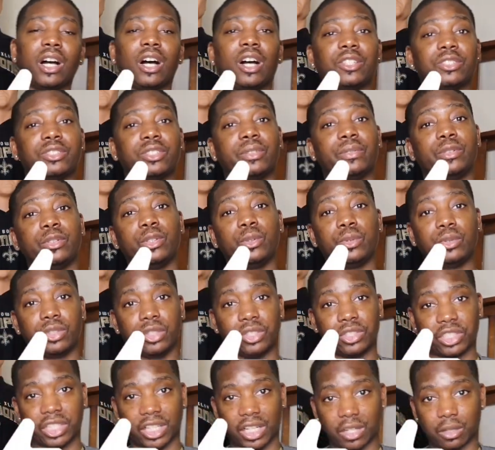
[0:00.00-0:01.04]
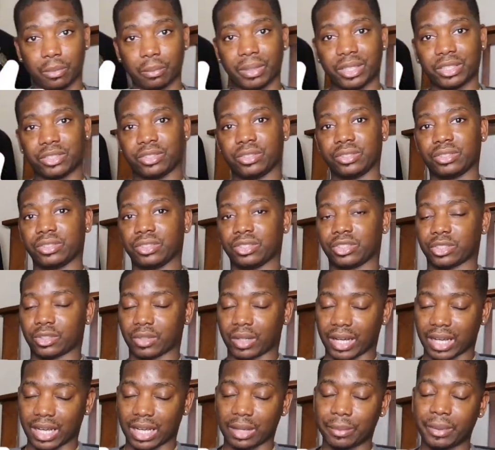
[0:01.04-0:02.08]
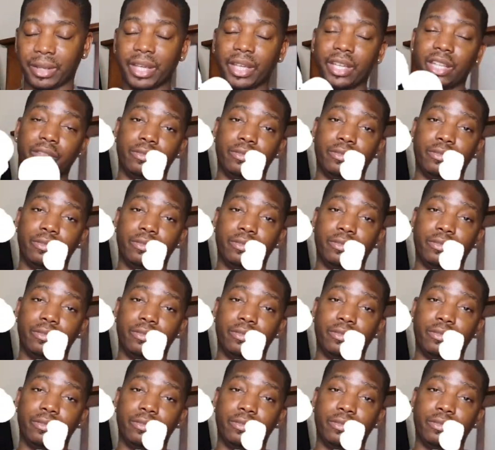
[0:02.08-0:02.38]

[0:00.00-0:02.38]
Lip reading: Also, if you're new to the channel, make sure you subscribe.